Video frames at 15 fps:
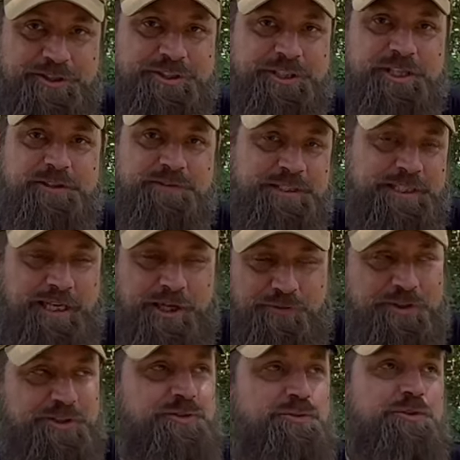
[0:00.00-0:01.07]
a shadow of a doubt
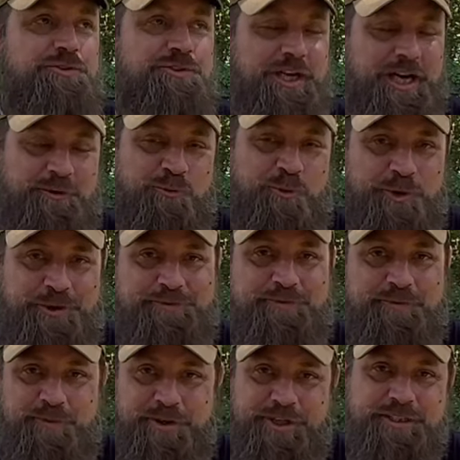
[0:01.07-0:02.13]
this will not work
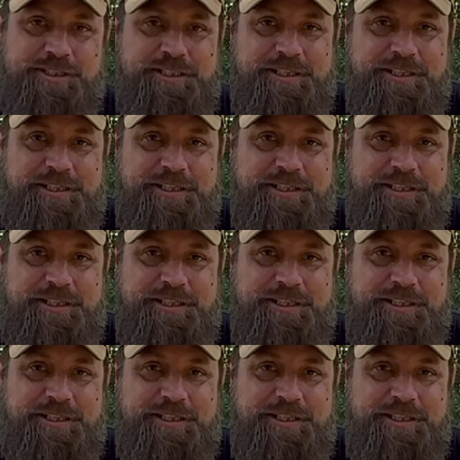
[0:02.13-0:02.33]
for me.